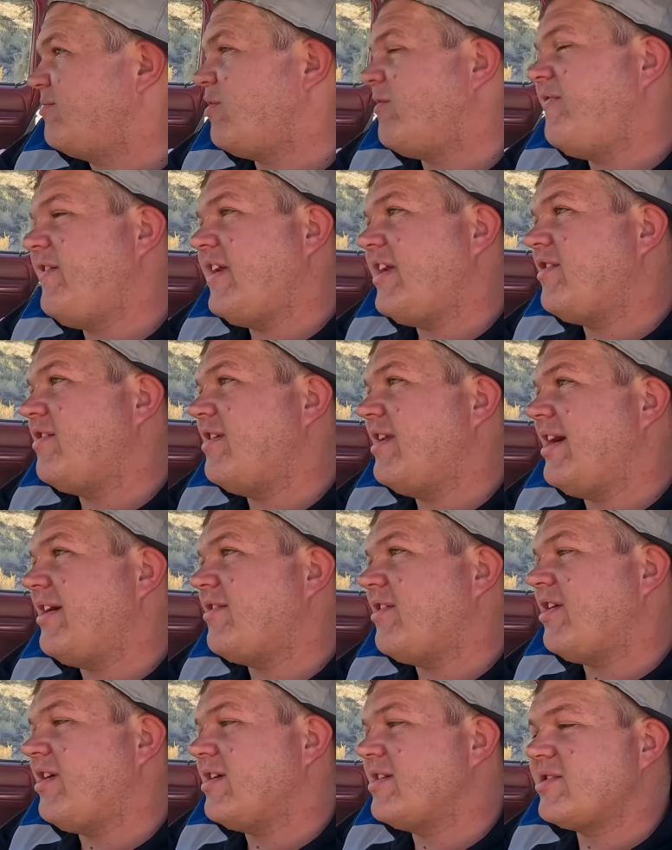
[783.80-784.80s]
We're figuring out
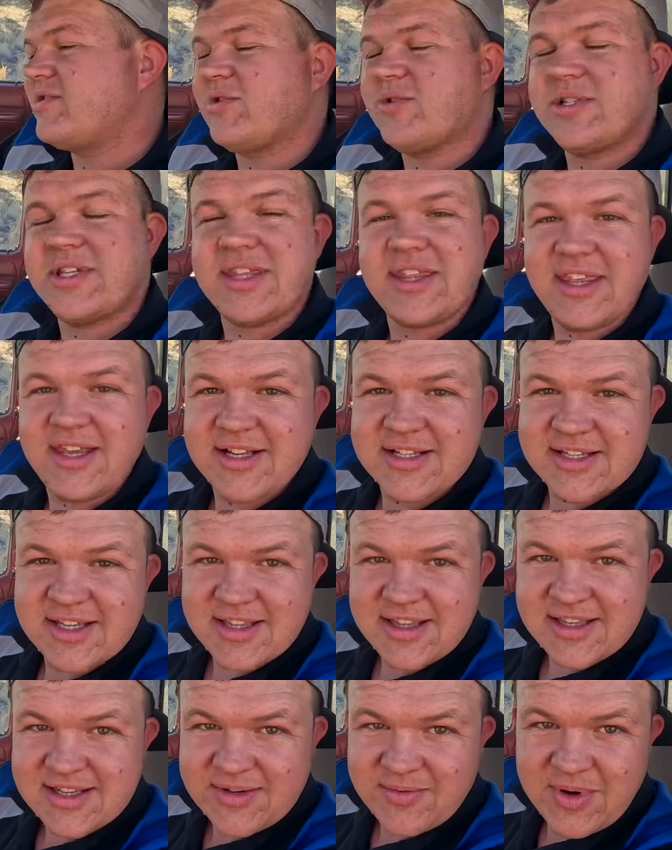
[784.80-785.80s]
all sorts of things
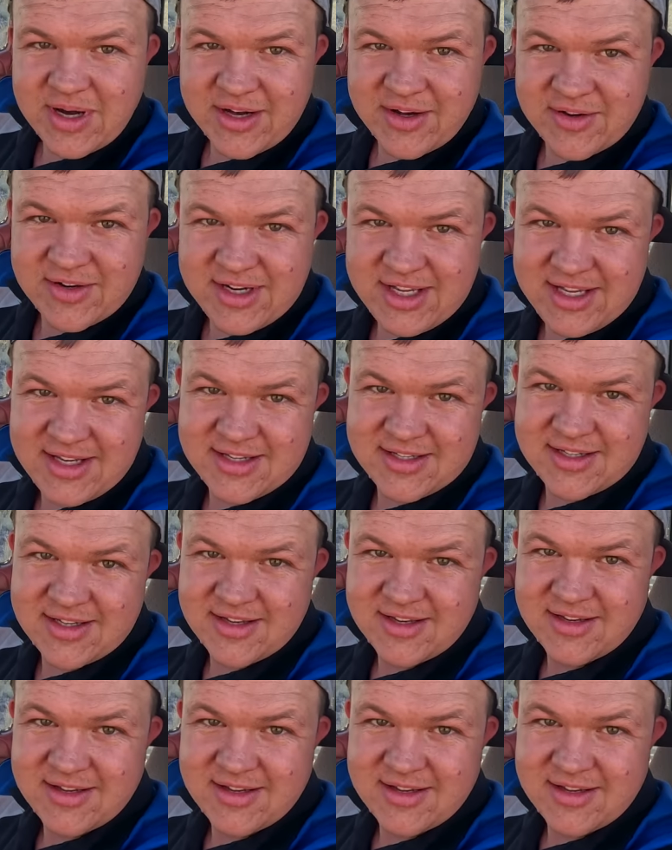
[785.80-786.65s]
that this wrecker needs.